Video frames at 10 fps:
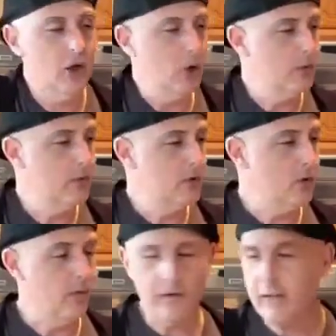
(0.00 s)
So
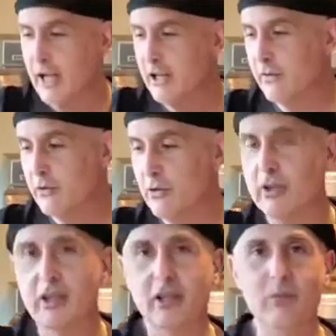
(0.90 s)
don't forget, if
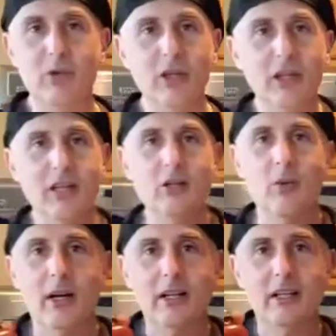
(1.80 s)
you're in the community and
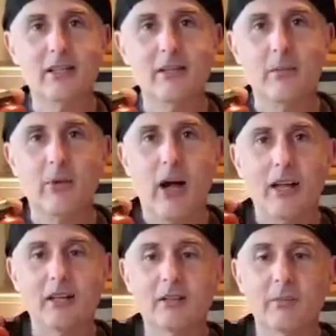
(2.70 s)
you want to get some
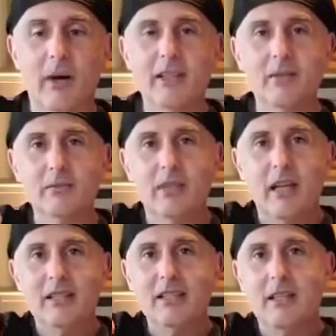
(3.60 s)
product, buy some
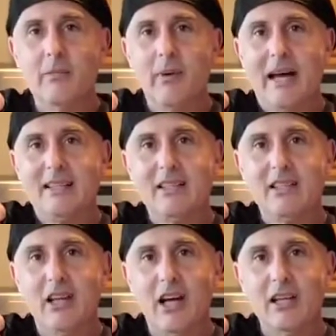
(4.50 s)
Taste and See pasta
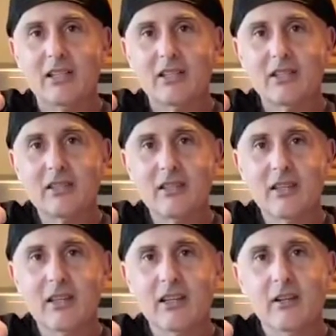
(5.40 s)
sauce.
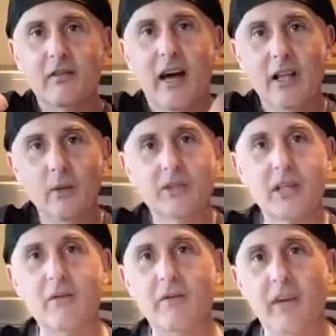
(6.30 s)
Follow us
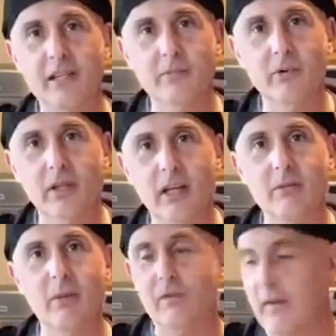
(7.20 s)
on Facebook at In